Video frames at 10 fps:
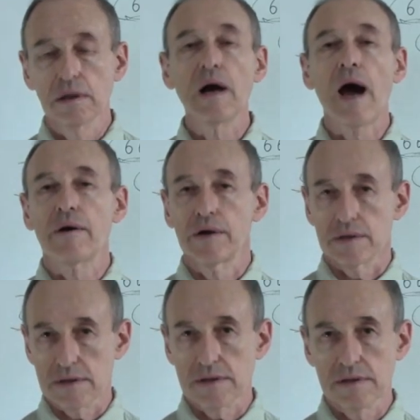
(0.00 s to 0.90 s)

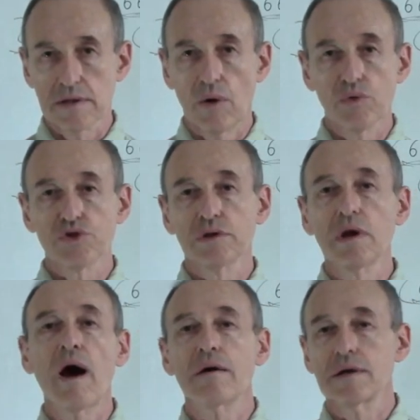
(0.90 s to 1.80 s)
currents, the ocean
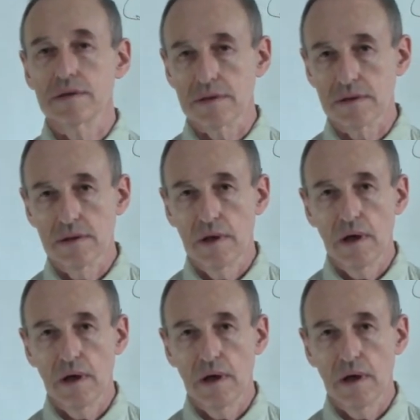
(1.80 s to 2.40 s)
currents,